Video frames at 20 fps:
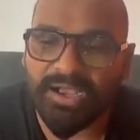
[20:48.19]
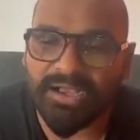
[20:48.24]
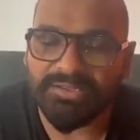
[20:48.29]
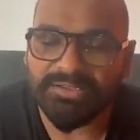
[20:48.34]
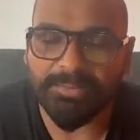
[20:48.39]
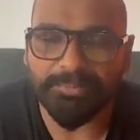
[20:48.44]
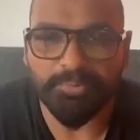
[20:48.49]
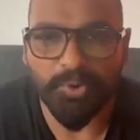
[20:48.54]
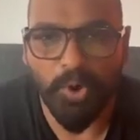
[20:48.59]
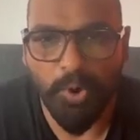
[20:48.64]

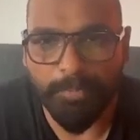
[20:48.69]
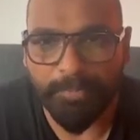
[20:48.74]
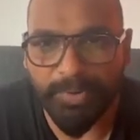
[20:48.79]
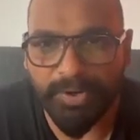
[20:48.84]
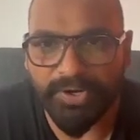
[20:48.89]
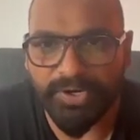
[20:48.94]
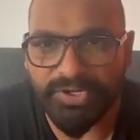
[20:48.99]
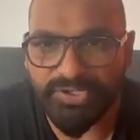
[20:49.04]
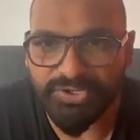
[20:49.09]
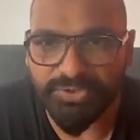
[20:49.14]
the
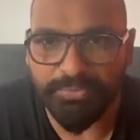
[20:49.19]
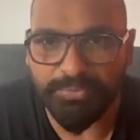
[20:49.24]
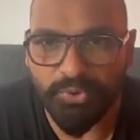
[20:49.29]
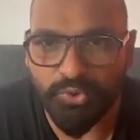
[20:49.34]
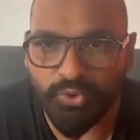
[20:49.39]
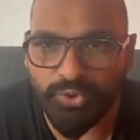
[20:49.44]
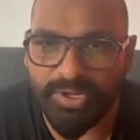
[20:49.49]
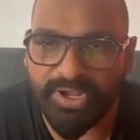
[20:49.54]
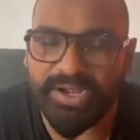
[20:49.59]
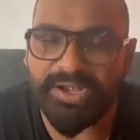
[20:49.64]
proper
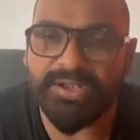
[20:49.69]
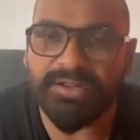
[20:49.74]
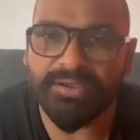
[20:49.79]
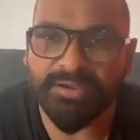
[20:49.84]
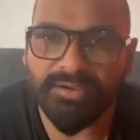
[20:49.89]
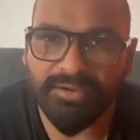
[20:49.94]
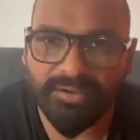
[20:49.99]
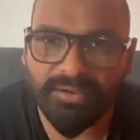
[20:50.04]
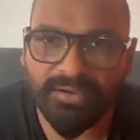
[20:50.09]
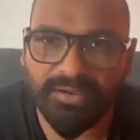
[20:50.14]
distributed
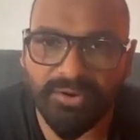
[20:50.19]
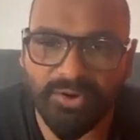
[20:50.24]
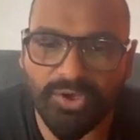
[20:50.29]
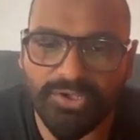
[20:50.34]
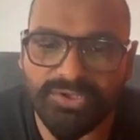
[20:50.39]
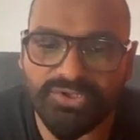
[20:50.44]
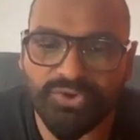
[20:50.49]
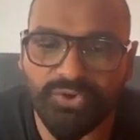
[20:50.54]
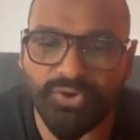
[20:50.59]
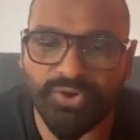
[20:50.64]

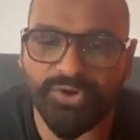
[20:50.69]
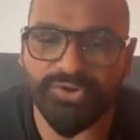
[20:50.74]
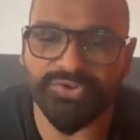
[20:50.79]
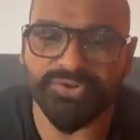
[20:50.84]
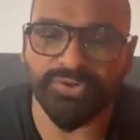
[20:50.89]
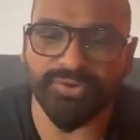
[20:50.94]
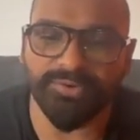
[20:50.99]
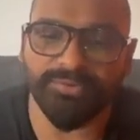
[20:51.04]
concentration.